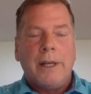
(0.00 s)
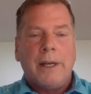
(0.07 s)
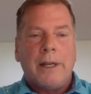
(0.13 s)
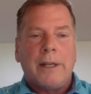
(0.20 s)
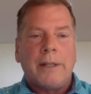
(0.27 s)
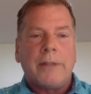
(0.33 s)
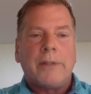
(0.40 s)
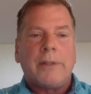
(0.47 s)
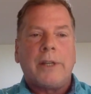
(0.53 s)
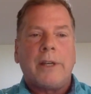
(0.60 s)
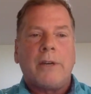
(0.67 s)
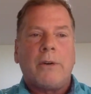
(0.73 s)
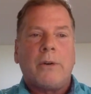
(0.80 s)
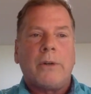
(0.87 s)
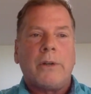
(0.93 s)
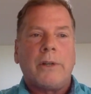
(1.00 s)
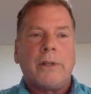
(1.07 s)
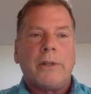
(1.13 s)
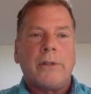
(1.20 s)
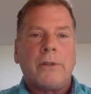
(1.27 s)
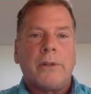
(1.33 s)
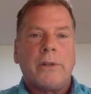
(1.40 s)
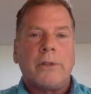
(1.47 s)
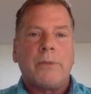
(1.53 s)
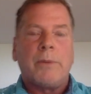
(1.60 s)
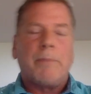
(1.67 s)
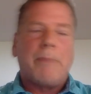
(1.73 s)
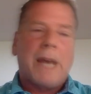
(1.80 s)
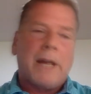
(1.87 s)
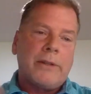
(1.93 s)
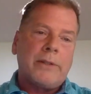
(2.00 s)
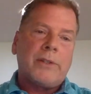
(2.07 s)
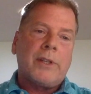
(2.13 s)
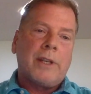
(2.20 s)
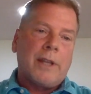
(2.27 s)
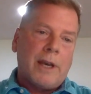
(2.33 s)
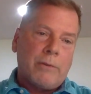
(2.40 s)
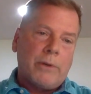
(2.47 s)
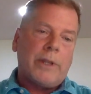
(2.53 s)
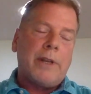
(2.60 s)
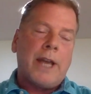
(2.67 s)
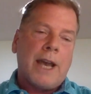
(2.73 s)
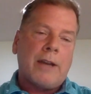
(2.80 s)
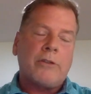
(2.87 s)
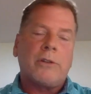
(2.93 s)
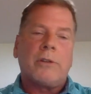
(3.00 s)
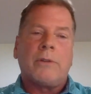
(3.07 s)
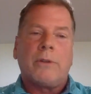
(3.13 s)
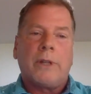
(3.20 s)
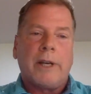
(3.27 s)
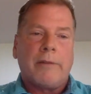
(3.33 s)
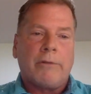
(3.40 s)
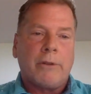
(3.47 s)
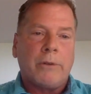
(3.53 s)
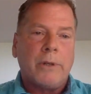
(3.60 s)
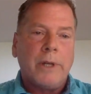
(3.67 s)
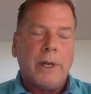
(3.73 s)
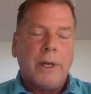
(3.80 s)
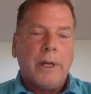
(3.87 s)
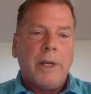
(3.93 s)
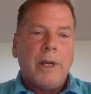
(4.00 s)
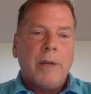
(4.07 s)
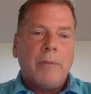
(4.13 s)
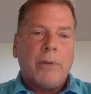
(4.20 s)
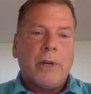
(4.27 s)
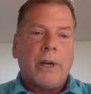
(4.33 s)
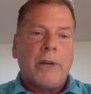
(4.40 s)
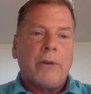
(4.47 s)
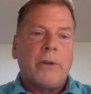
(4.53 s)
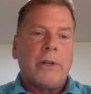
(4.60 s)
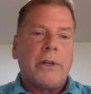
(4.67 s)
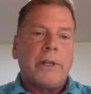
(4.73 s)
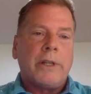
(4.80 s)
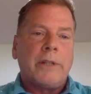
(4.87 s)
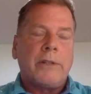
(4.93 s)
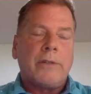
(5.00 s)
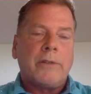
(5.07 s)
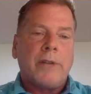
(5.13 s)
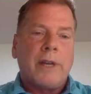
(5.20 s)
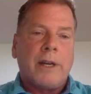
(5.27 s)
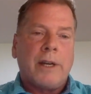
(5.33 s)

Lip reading: and stakeholder concerns, but balancing that with national level priorities,